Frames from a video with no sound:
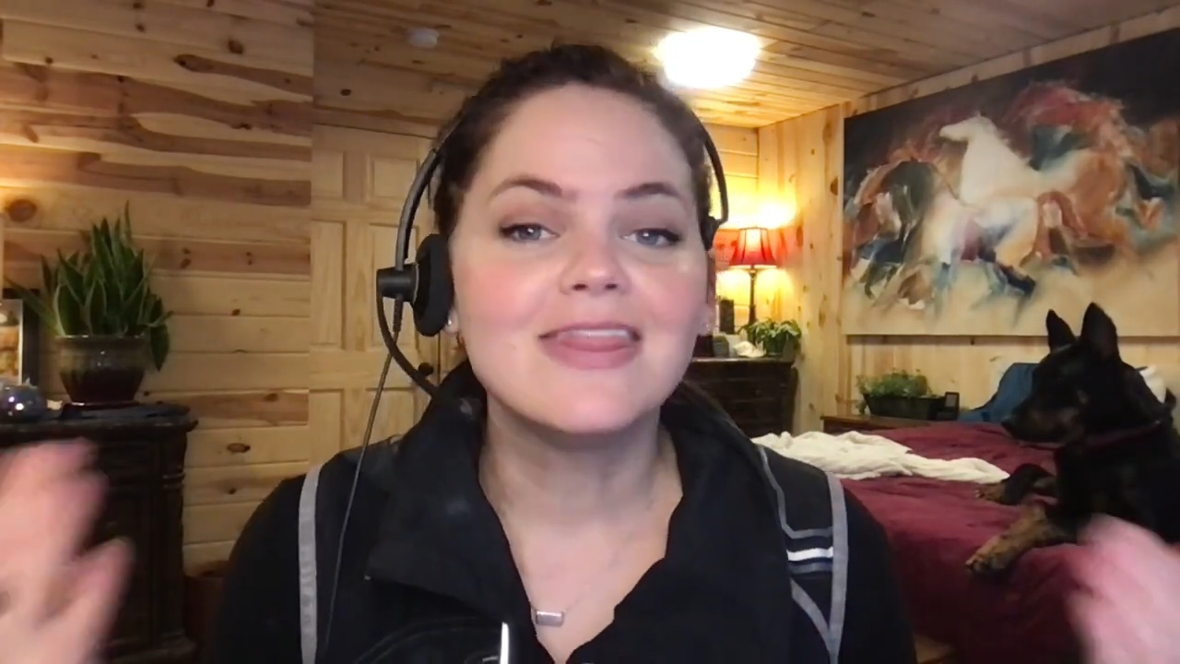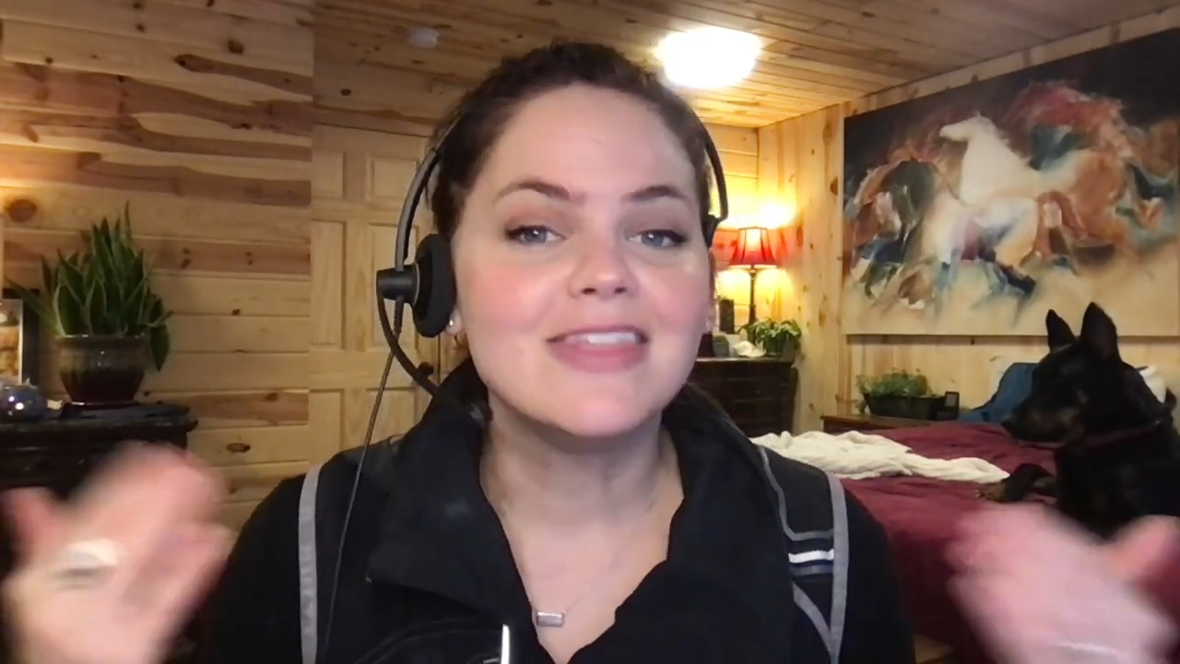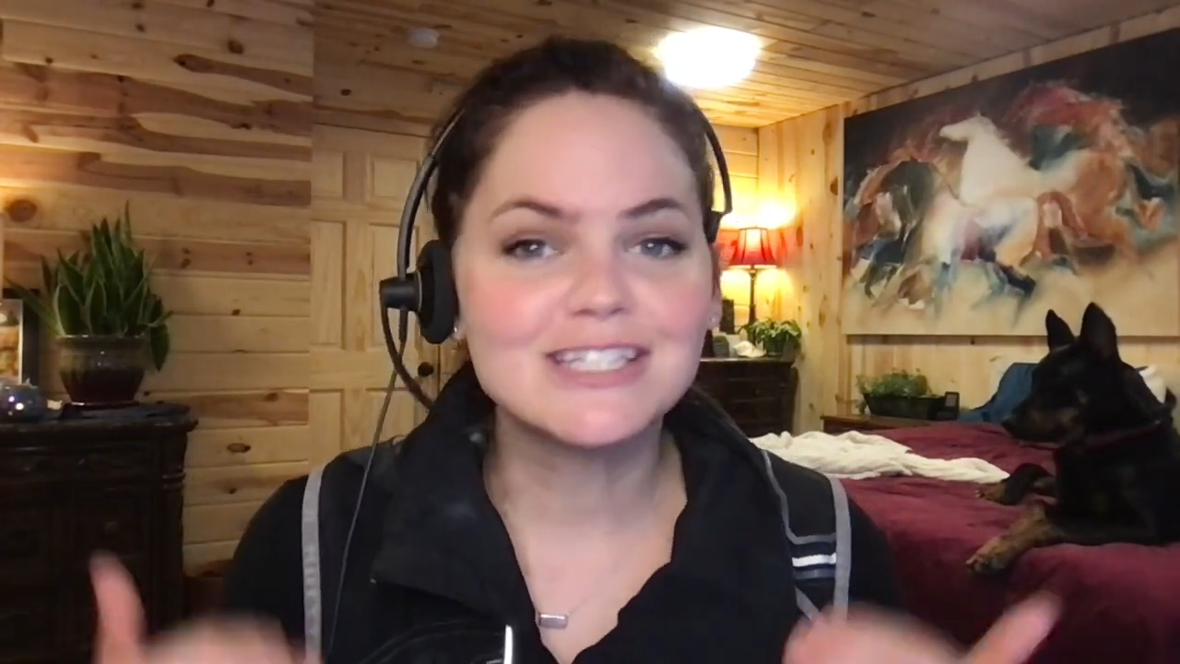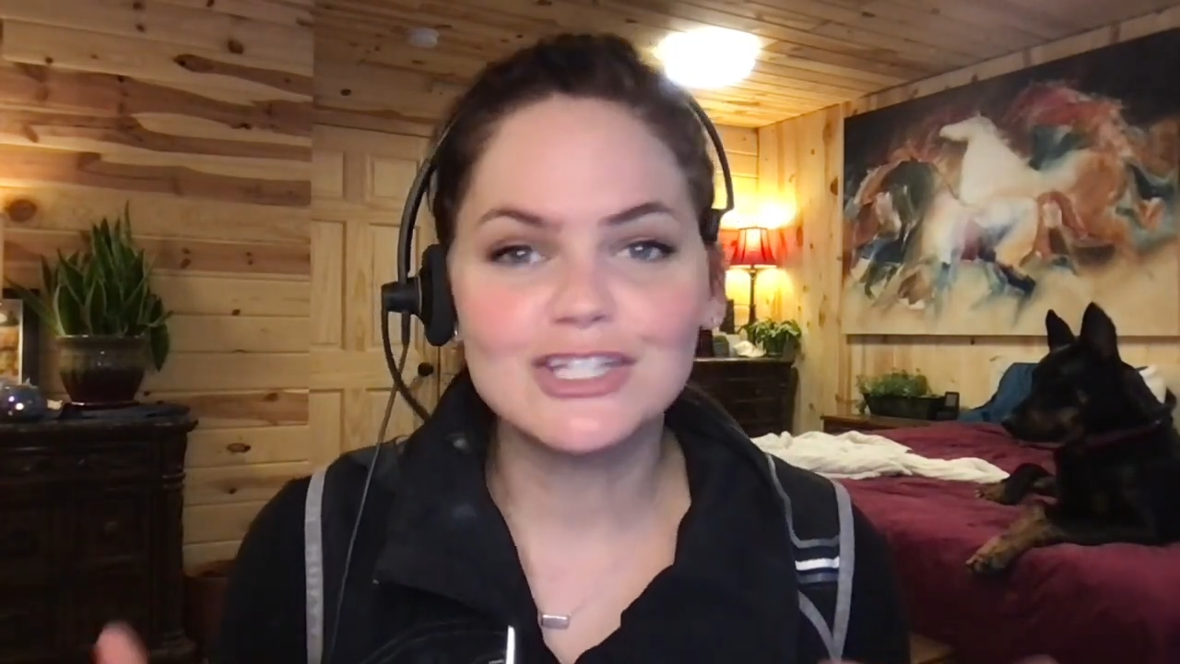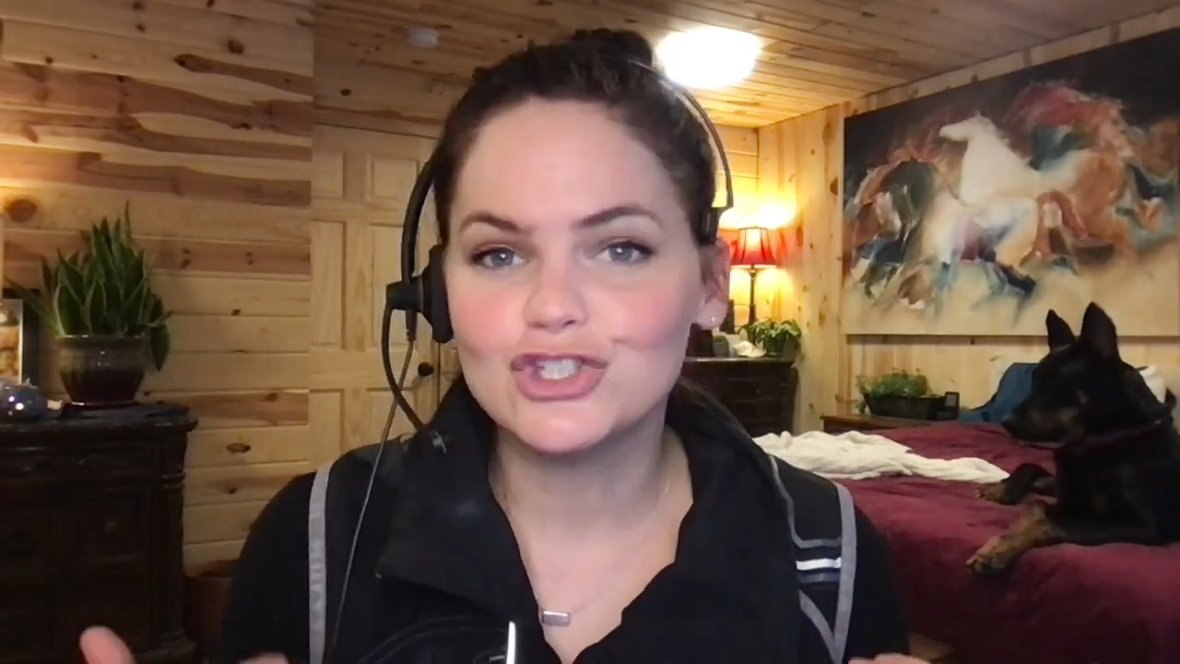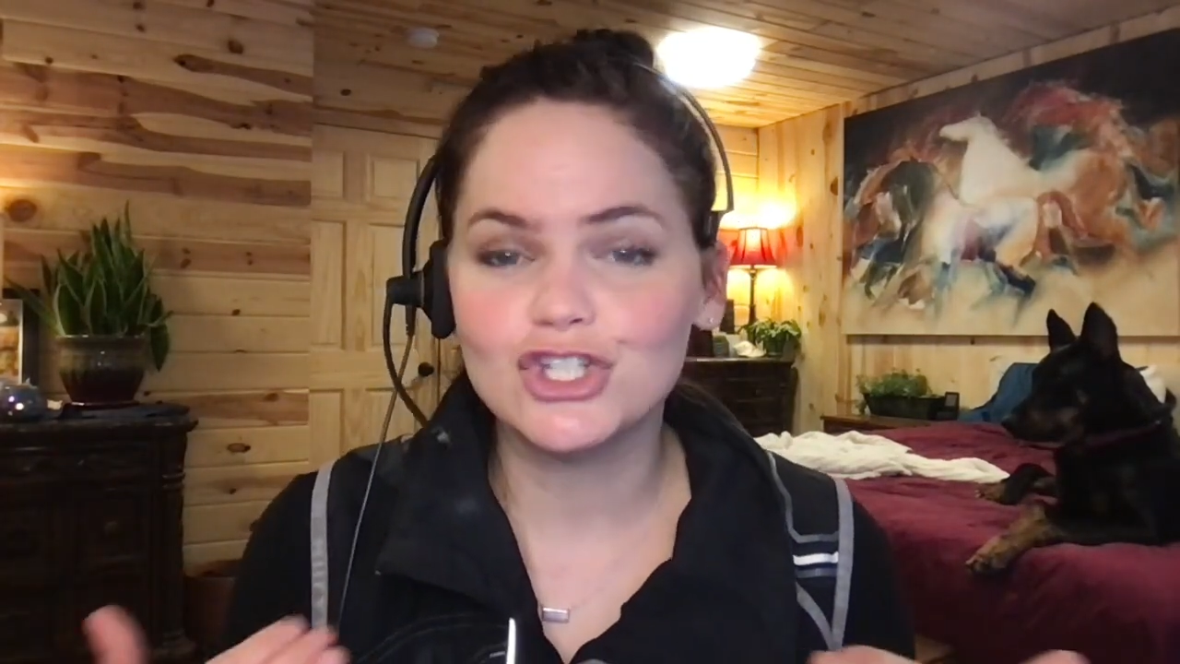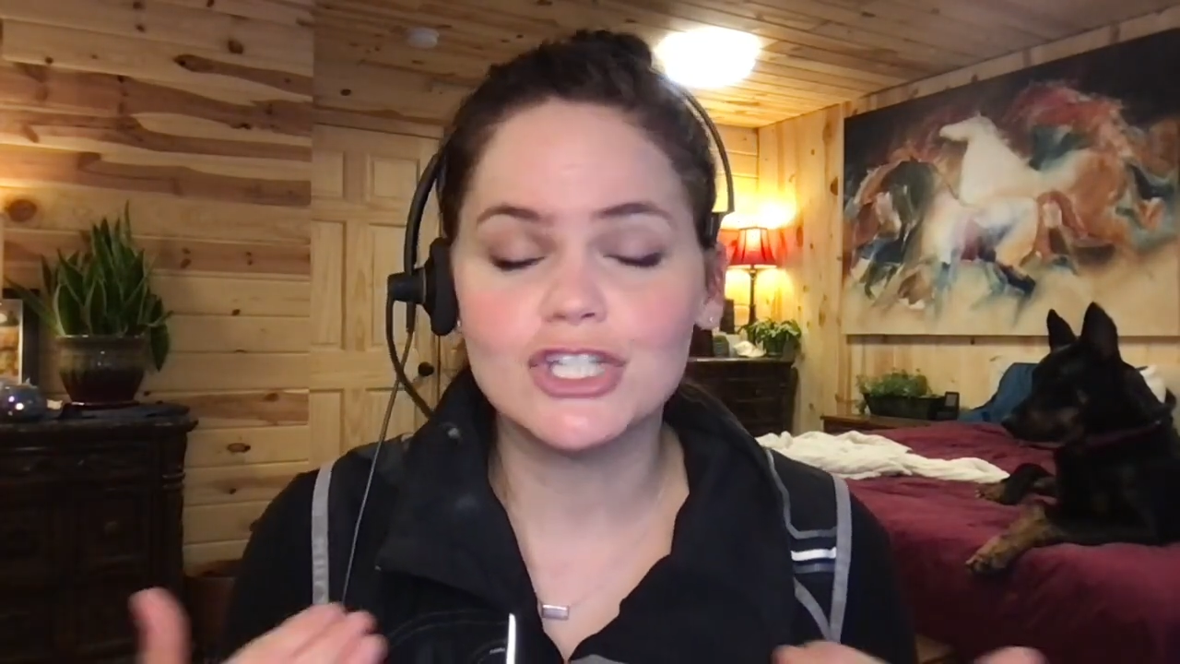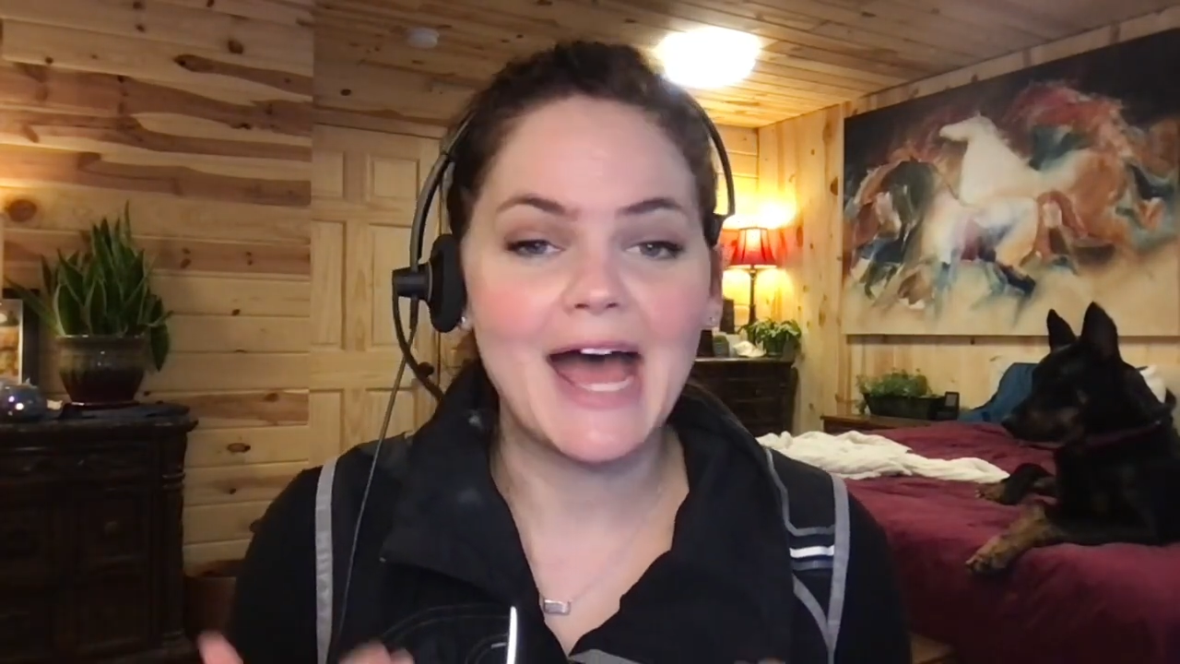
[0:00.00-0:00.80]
This is just